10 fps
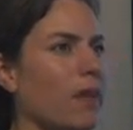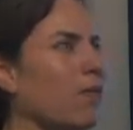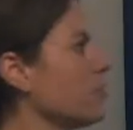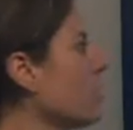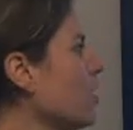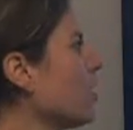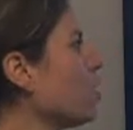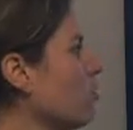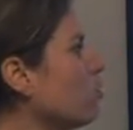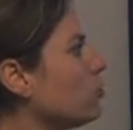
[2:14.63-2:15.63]
There's not a
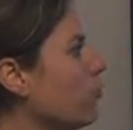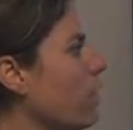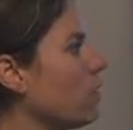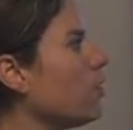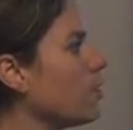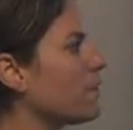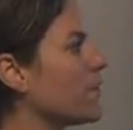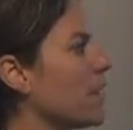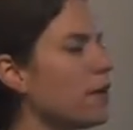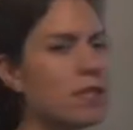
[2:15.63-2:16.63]
huge volume of
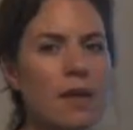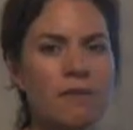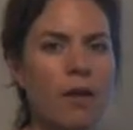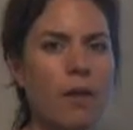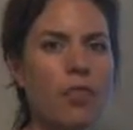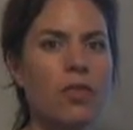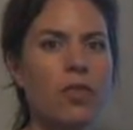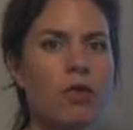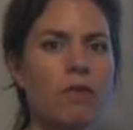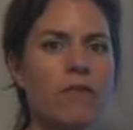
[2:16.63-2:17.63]
sales every month in
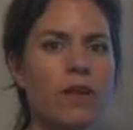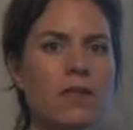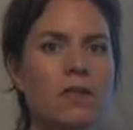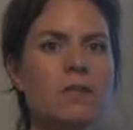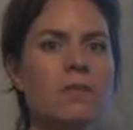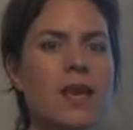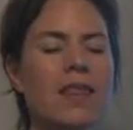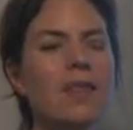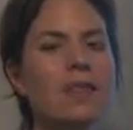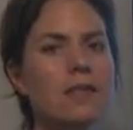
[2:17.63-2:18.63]
Oakville, so to make
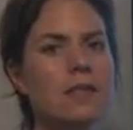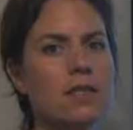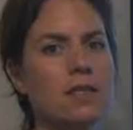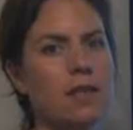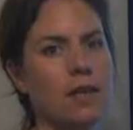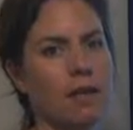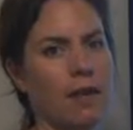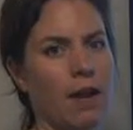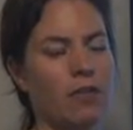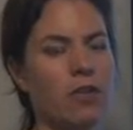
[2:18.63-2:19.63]
things statistically
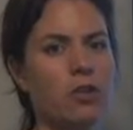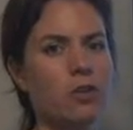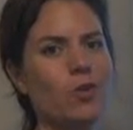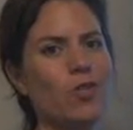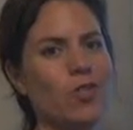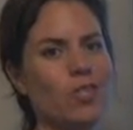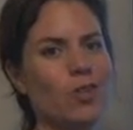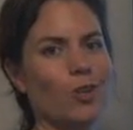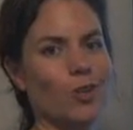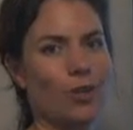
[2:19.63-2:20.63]
relevant, you do need to
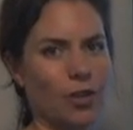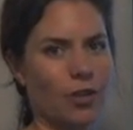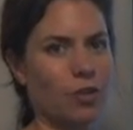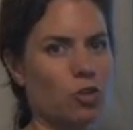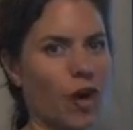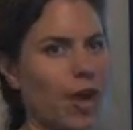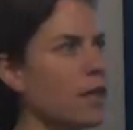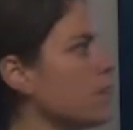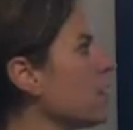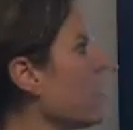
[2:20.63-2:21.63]
start to look at the
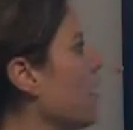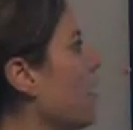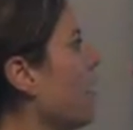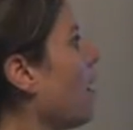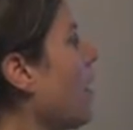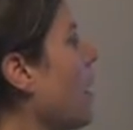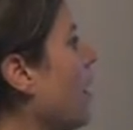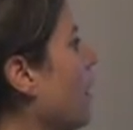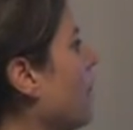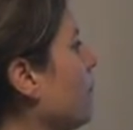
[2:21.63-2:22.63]
trend.
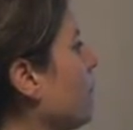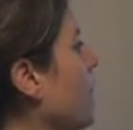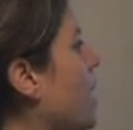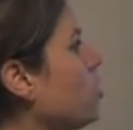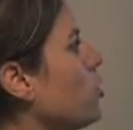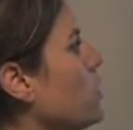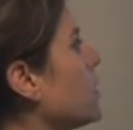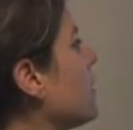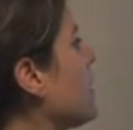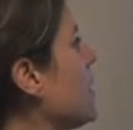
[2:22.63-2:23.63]
And you can
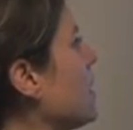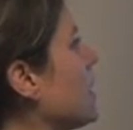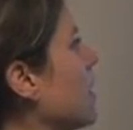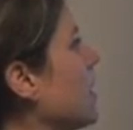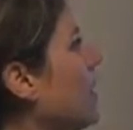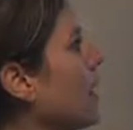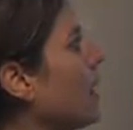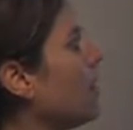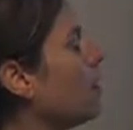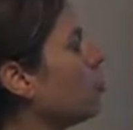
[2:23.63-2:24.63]
see that
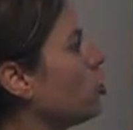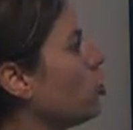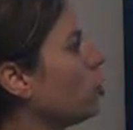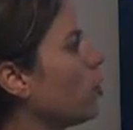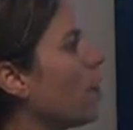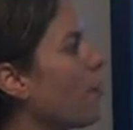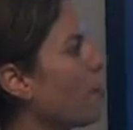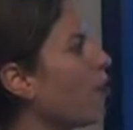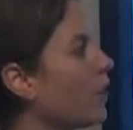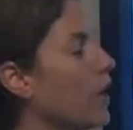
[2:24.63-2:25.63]
in June, we
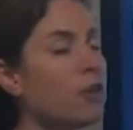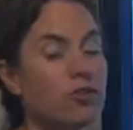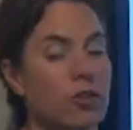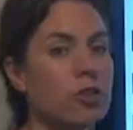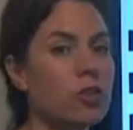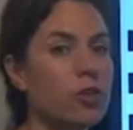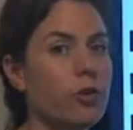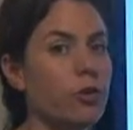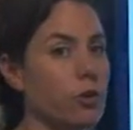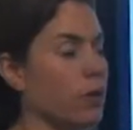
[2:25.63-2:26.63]
had
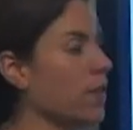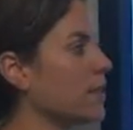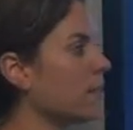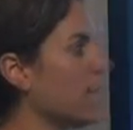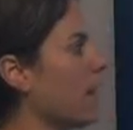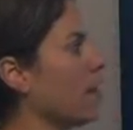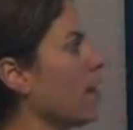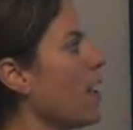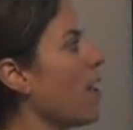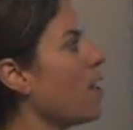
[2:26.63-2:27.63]
302 units sell.